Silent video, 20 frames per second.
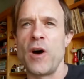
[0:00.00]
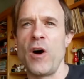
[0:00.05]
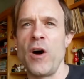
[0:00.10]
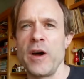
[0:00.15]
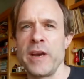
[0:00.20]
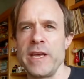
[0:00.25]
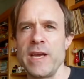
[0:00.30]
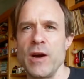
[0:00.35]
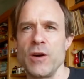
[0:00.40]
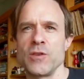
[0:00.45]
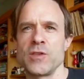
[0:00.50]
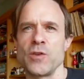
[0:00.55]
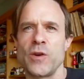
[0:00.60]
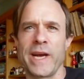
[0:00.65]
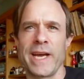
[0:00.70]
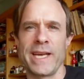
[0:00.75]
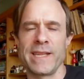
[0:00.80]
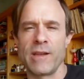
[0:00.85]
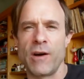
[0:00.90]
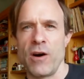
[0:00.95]
the audio. So
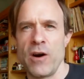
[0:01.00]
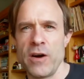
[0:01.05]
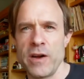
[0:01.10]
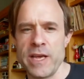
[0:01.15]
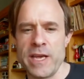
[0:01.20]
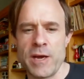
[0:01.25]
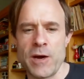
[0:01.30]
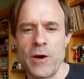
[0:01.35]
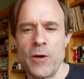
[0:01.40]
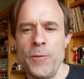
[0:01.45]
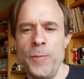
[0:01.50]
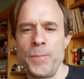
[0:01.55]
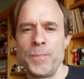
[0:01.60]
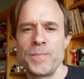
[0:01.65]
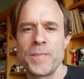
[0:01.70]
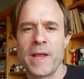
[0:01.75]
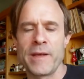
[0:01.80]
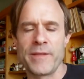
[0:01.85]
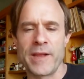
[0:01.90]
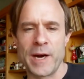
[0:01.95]
I had the audio
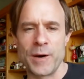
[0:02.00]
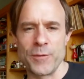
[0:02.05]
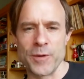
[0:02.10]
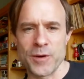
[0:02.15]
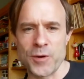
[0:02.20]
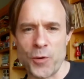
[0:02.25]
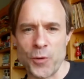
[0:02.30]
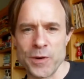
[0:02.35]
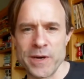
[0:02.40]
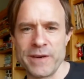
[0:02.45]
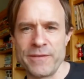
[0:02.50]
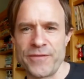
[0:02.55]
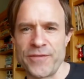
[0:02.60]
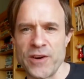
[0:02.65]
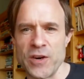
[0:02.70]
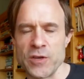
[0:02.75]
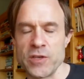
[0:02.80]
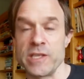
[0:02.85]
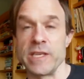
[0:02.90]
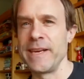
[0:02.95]
that I recorded
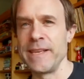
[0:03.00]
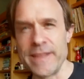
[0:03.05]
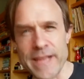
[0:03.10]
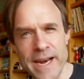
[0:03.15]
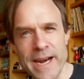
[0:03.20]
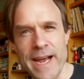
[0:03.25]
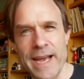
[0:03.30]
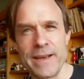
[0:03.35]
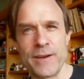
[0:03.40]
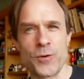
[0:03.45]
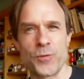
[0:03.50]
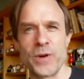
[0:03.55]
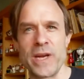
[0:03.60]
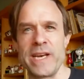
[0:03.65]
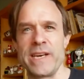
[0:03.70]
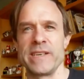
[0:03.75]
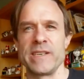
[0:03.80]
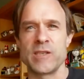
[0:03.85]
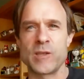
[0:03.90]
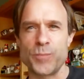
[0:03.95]
first, and then I
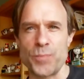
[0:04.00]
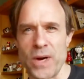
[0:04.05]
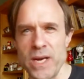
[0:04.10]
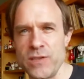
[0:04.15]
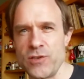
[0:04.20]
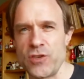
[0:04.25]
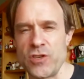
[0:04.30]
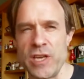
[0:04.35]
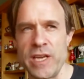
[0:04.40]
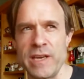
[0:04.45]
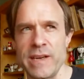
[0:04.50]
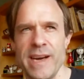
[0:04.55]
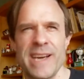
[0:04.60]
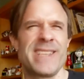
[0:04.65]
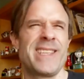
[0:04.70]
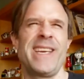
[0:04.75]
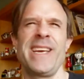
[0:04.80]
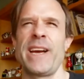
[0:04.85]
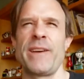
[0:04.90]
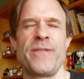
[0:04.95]
created a spreadsheet.
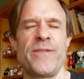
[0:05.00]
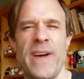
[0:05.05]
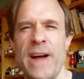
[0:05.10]
I think I